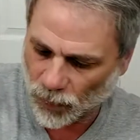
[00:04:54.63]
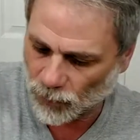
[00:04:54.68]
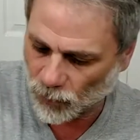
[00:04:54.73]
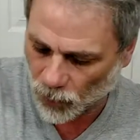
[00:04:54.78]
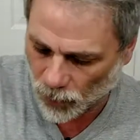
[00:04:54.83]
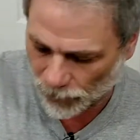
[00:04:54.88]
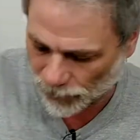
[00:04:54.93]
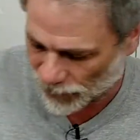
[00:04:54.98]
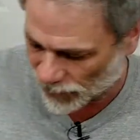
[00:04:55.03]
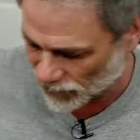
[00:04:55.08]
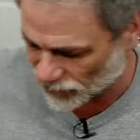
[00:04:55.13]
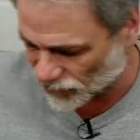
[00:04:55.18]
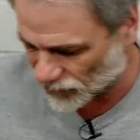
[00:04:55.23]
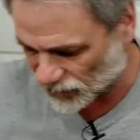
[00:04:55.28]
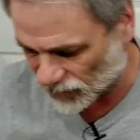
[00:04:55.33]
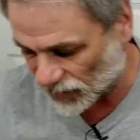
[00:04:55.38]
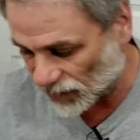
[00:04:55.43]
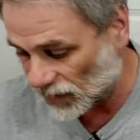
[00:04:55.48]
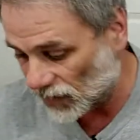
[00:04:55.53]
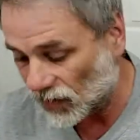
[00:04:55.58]
more pieces
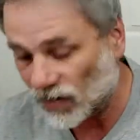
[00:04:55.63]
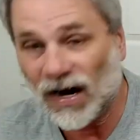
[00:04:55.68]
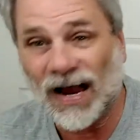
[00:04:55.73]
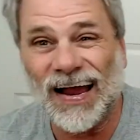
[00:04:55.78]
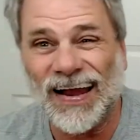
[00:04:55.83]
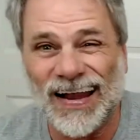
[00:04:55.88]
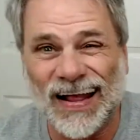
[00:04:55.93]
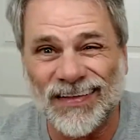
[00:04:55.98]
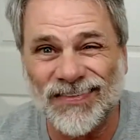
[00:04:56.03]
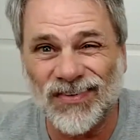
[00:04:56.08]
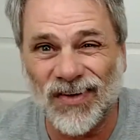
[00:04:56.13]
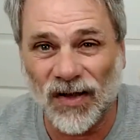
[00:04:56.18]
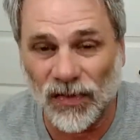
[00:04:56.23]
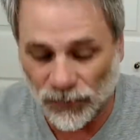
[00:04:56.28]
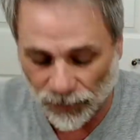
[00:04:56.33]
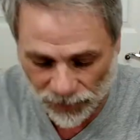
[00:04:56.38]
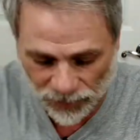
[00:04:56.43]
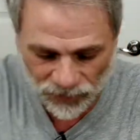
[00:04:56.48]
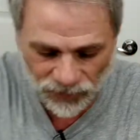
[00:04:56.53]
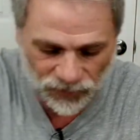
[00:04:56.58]
in here and that's all
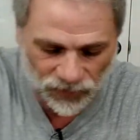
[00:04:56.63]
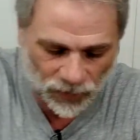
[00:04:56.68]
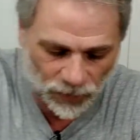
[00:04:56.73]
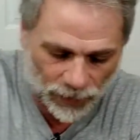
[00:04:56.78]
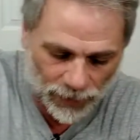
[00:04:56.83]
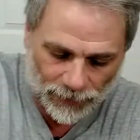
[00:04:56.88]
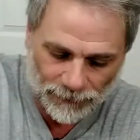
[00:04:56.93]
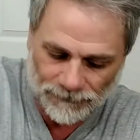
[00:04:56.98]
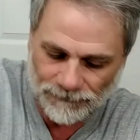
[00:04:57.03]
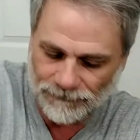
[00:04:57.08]
there is to it.